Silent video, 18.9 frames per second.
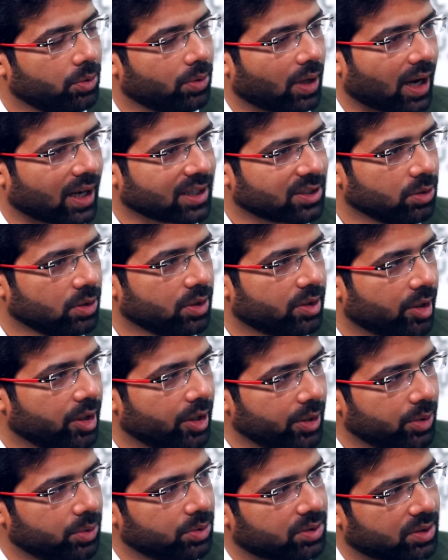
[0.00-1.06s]
you actually
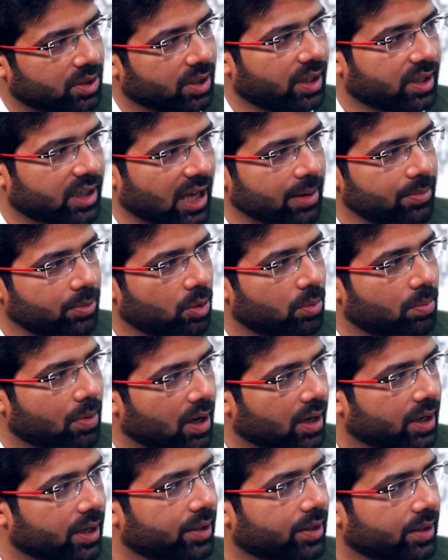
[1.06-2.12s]
reduce their time to
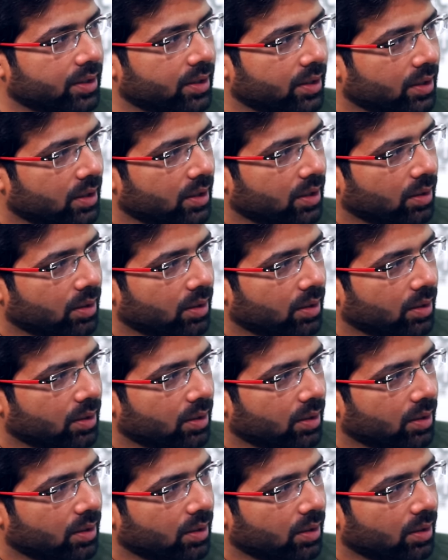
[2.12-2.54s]
market